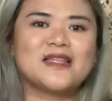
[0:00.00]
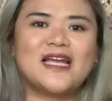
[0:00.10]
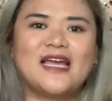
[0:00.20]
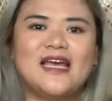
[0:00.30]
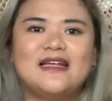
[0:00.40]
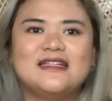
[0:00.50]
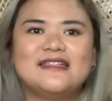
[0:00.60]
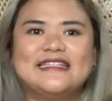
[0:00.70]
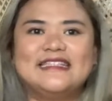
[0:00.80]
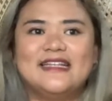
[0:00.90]

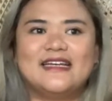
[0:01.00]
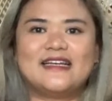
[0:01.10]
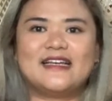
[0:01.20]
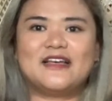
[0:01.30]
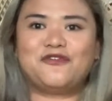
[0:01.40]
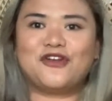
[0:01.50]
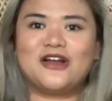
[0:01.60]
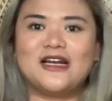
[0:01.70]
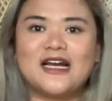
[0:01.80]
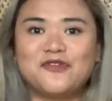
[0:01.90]
And if
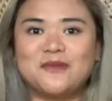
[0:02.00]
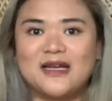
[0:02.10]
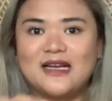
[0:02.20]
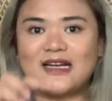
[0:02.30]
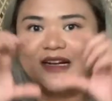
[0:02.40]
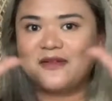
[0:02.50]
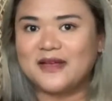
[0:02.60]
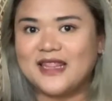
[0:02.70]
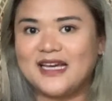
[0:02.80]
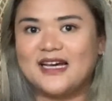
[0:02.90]
you're not familiar
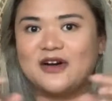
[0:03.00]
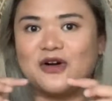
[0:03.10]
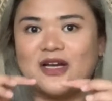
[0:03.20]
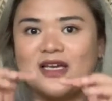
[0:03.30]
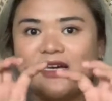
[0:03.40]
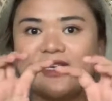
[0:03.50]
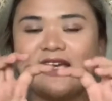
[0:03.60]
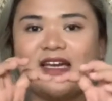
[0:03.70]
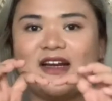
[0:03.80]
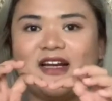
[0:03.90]
with the Hoya
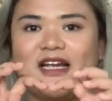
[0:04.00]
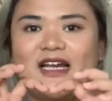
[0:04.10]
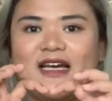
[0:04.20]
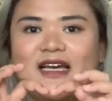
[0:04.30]
carrii,